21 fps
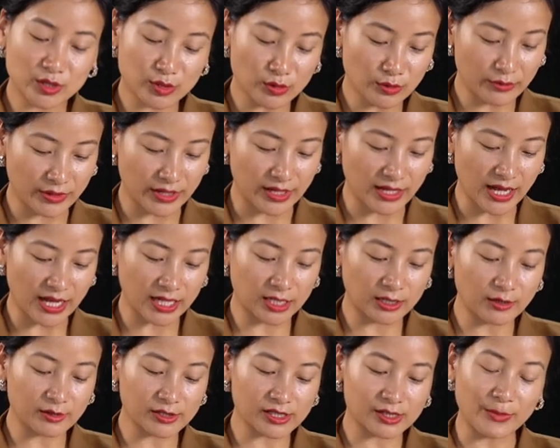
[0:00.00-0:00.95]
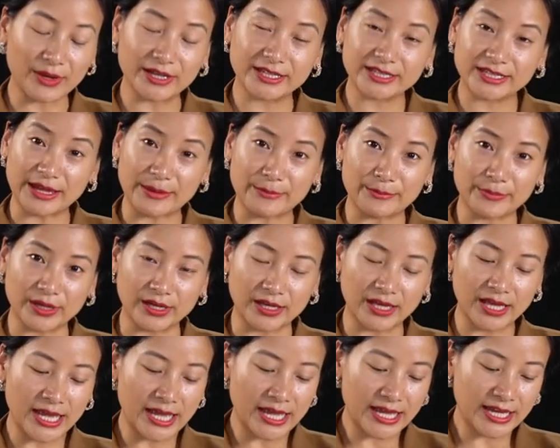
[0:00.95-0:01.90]
sorry, I lost my
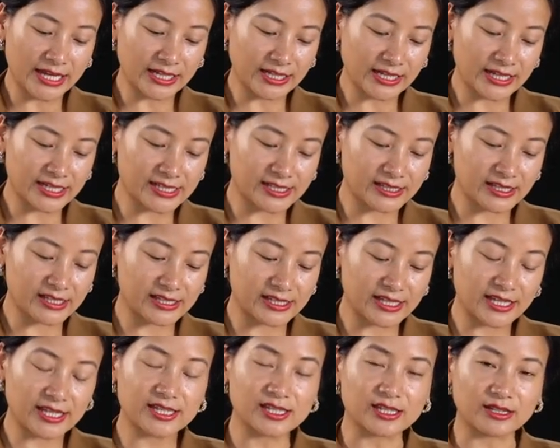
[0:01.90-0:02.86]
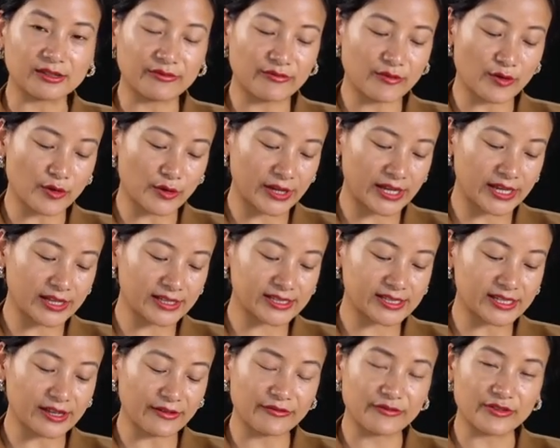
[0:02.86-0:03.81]
temper. It is the season for
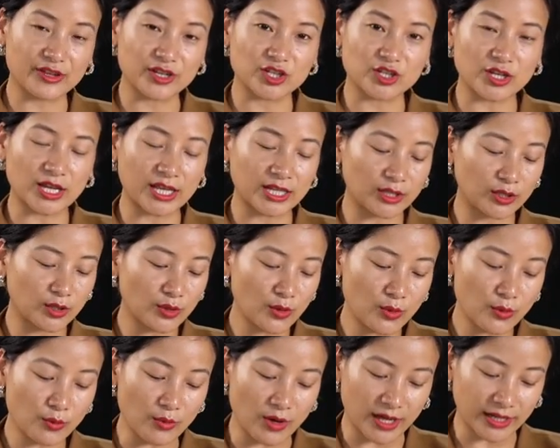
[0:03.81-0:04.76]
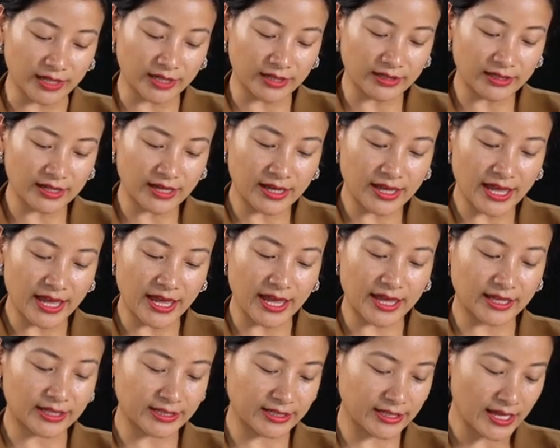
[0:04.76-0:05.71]
hilsa fish, and no one,
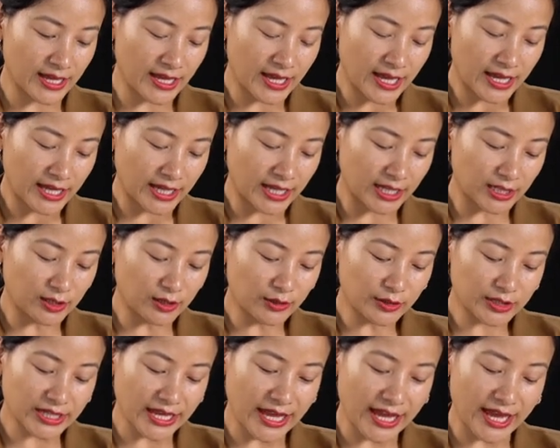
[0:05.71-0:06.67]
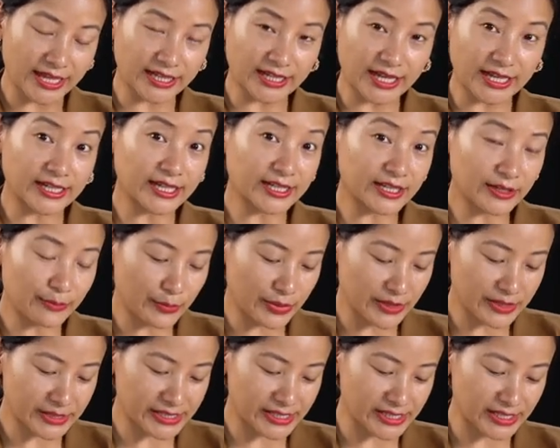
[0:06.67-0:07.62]
and he looked at another
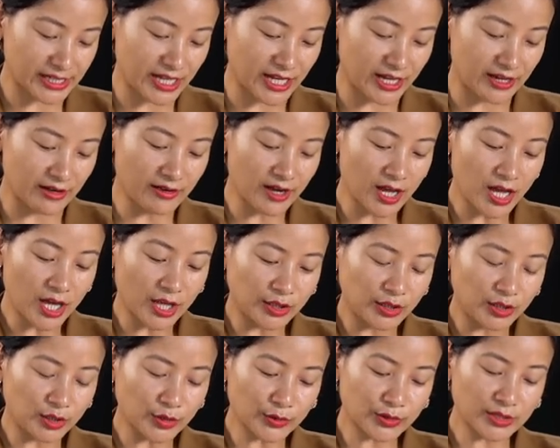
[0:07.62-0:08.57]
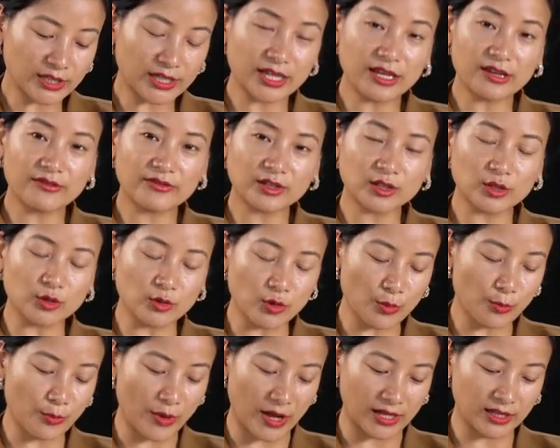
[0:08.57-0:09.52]
person here, not even
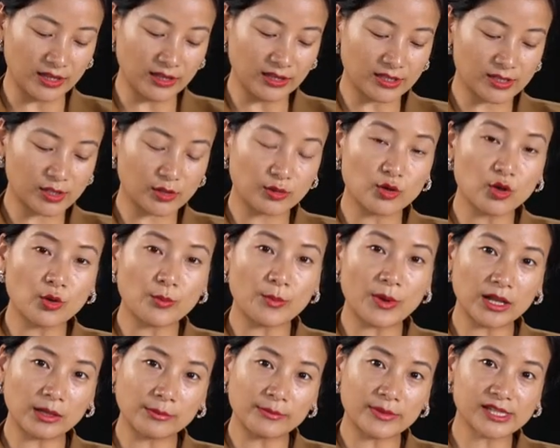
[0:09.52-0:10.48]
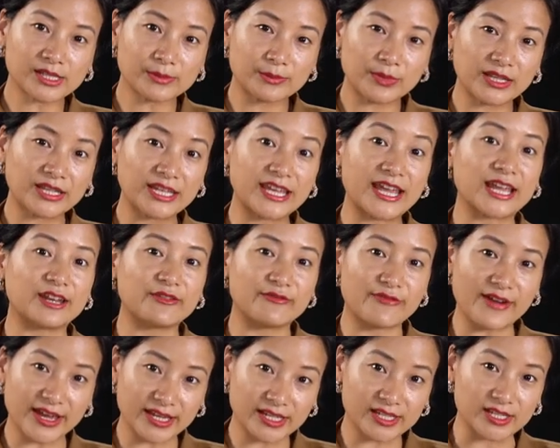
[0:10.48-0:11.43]
Gopal, so Gopal must be the
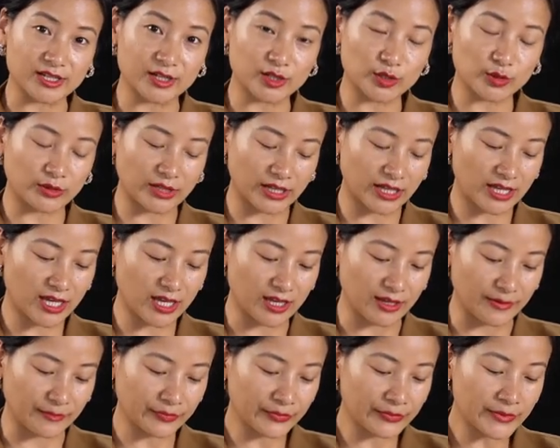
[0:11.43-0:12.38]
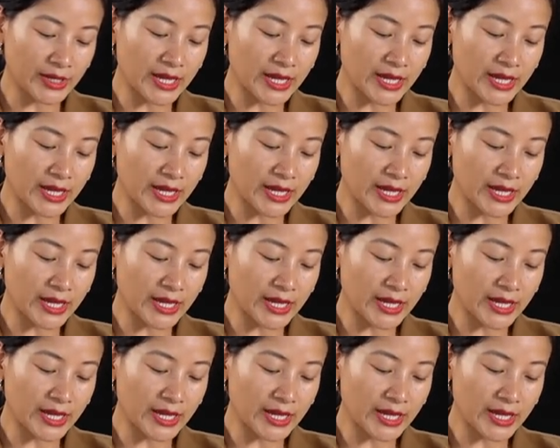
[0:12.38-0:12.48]
advisor to the king,